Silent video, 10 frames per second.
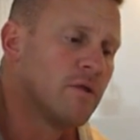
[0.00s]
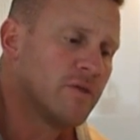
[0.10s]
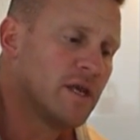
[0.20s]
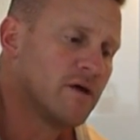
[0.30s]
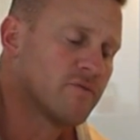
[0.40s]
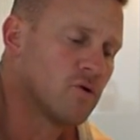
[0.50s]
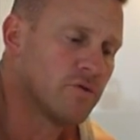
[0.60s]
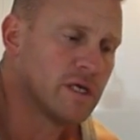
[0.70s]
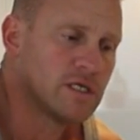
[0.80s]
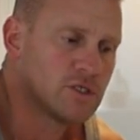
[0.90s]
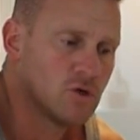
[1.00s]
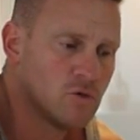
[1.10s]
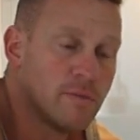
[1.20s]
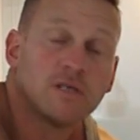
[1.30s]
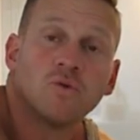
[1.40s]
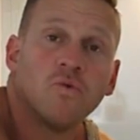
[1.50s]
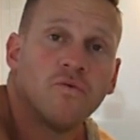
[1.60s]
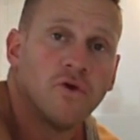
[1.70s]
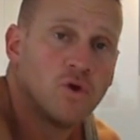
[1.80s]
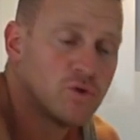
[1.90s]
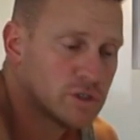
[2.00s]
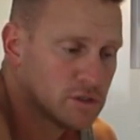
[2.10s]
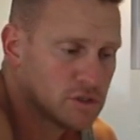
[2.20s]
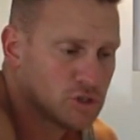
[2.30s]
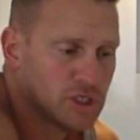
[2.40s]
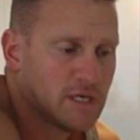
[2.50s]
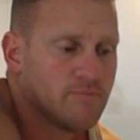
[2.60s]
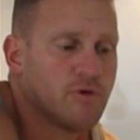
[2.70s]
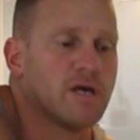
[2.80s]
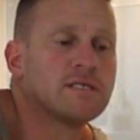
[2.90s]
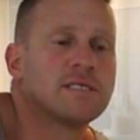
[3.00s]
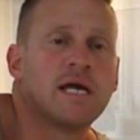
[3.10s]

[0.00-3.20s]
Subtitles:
Then I've got the two muscle food chicken breasts.